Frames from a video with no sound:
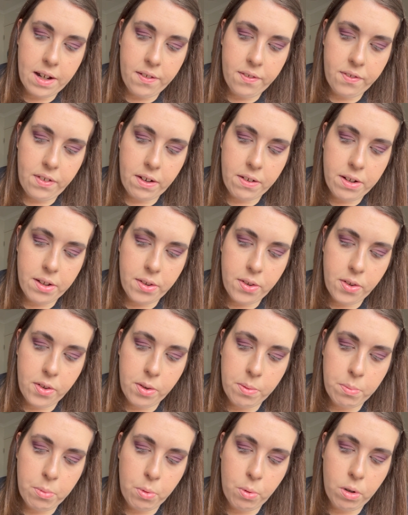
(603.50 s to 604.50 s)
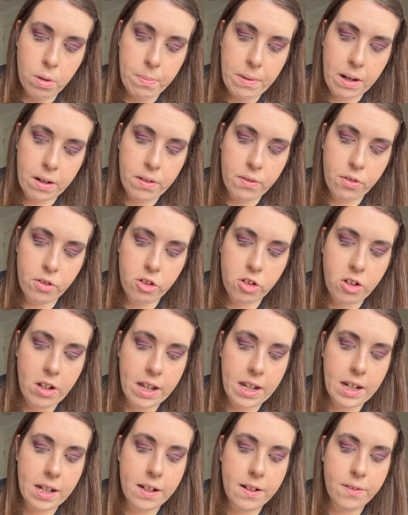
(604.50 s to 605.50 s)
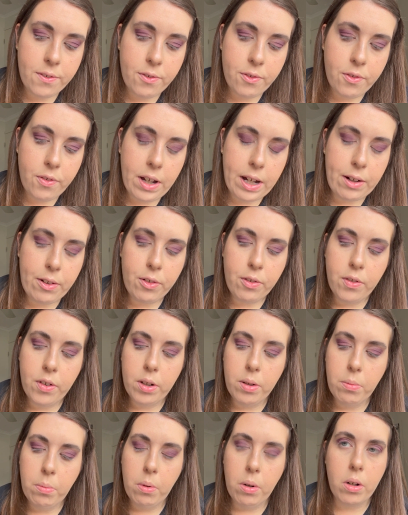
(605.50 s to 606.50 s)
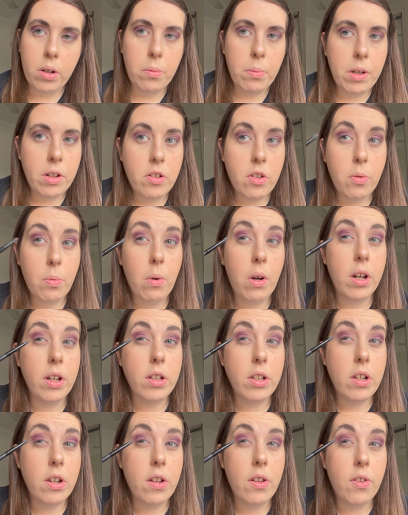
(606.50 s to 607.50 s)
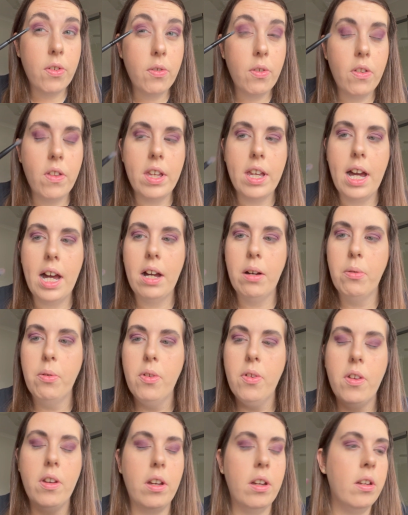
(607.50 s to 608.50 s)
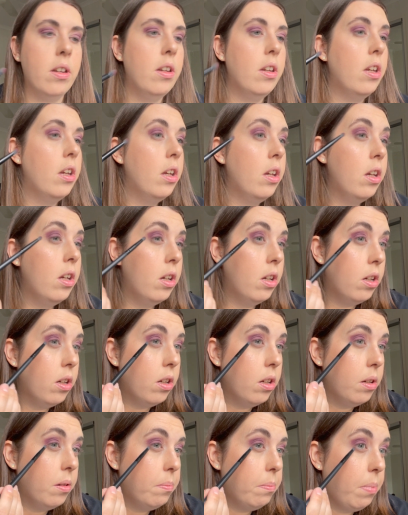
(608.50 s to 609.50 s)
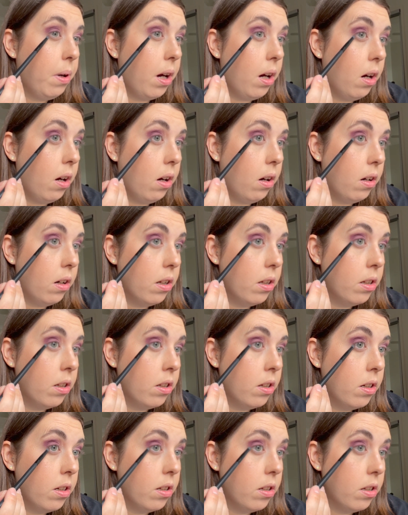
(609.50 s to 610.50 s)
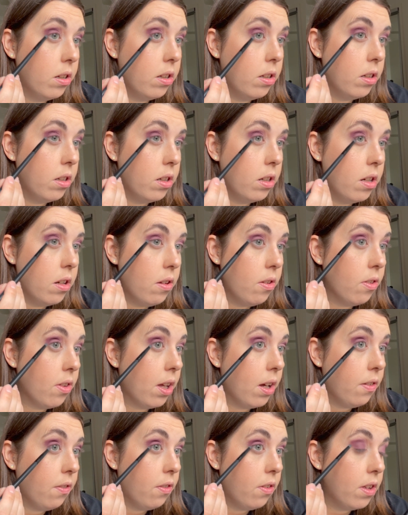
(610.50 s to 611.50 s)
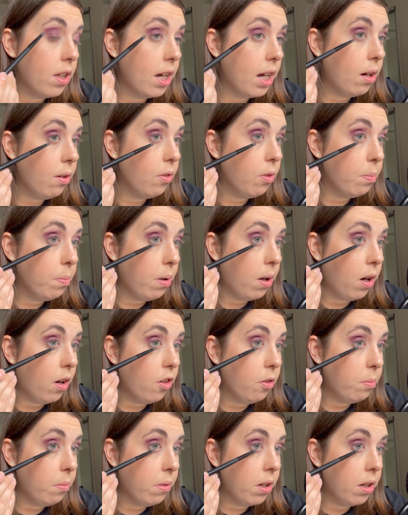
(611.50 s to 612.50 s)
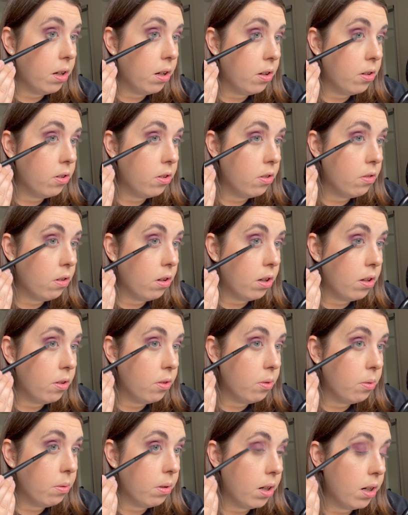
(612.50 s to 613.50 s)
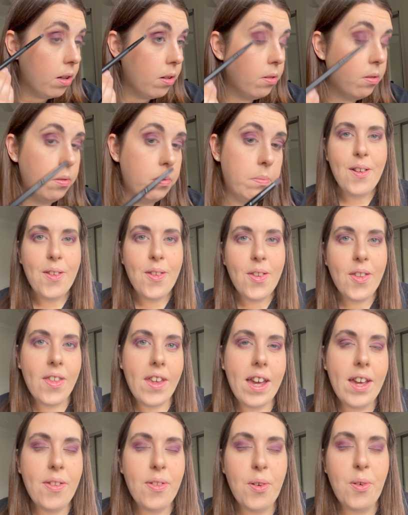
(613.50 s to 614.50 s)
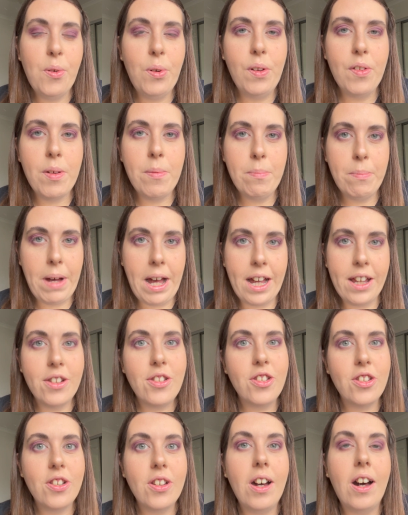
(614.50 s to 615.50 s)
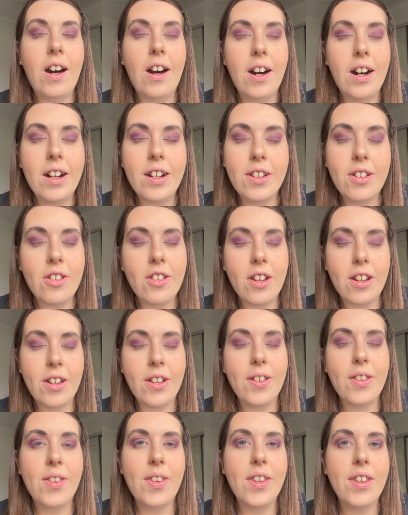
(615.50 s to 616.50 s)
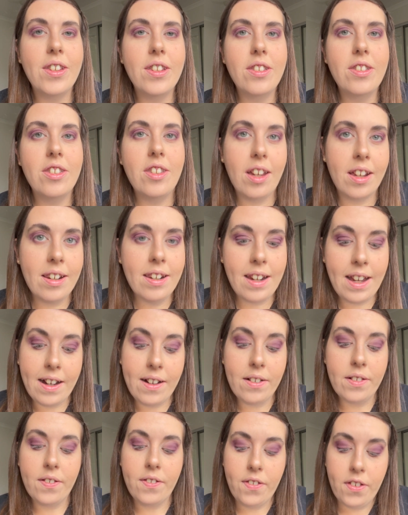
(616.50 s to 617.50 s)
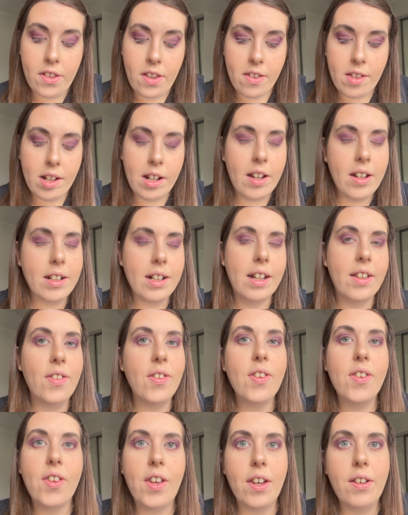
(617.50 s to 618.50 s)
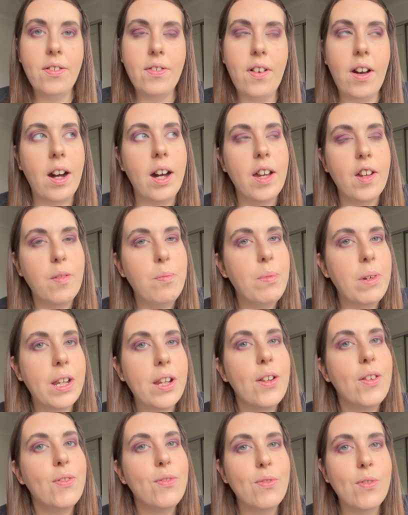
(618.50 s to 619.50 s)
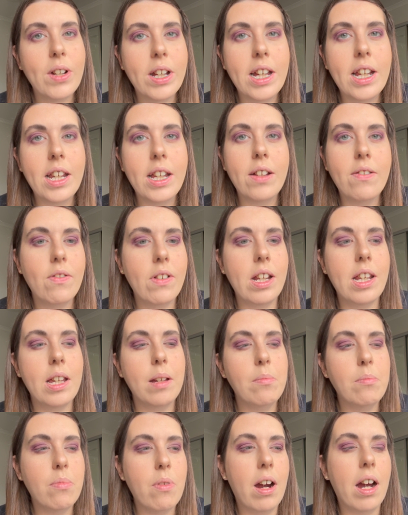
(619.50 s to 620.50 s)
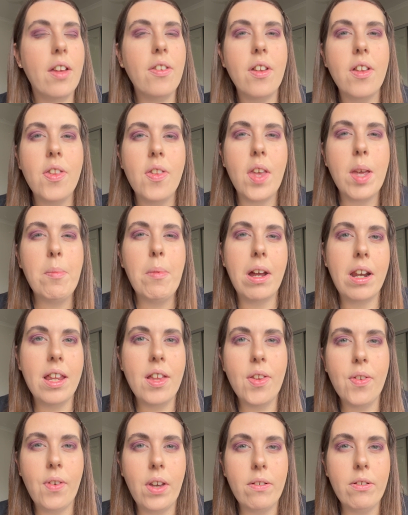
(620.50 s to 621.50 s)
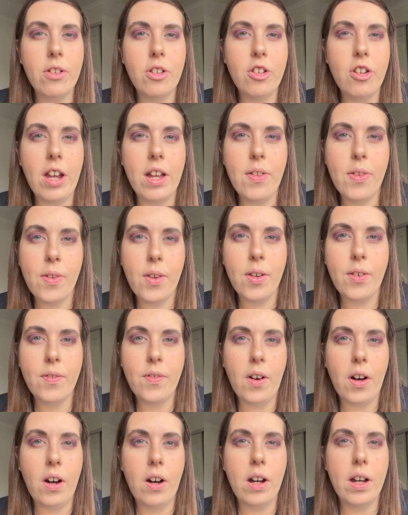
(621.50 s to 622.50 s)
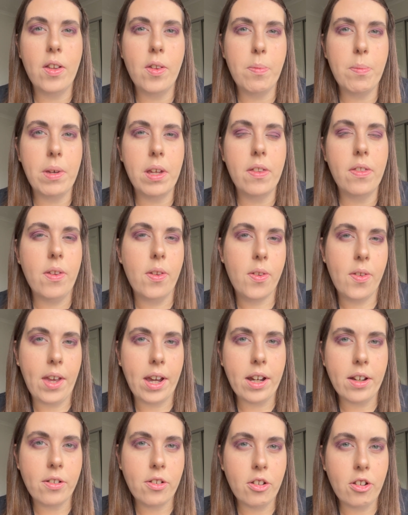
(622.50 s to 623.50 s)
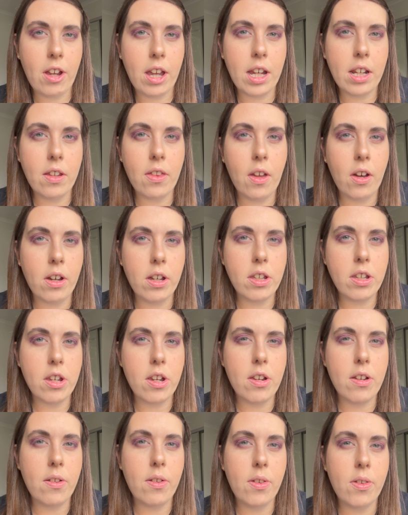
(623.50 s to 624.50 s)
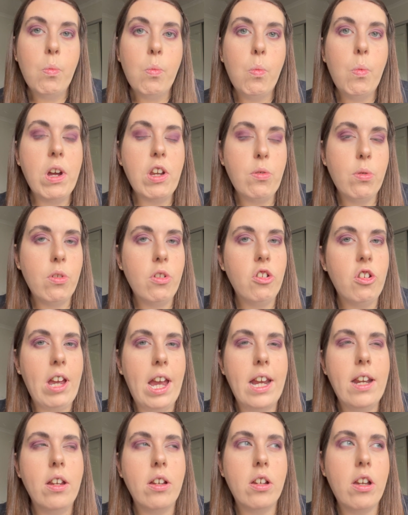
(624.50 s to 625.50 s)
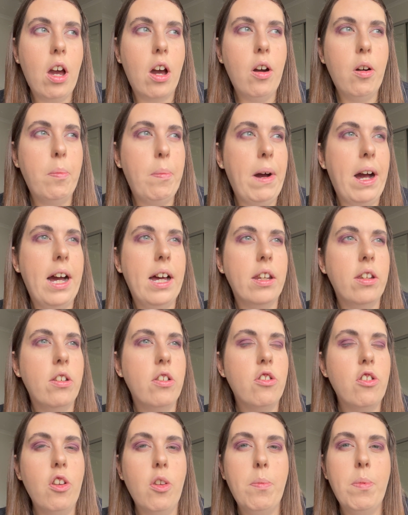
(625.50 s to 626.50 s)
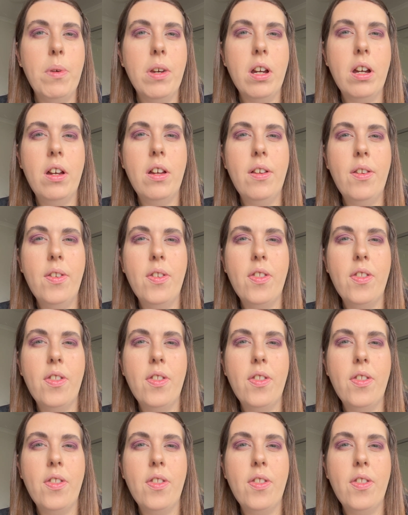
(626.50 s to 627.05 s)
a very small amount of shade Velvet one, which is what I used for the outer part, and use that for the outer part of my under eye as well. So there's all of the matte eyeshadows done now for this look, and so far I have been really impressed. I'd say my least favourite shade so far has been the second shade that I used, which was shade Girl Band, just because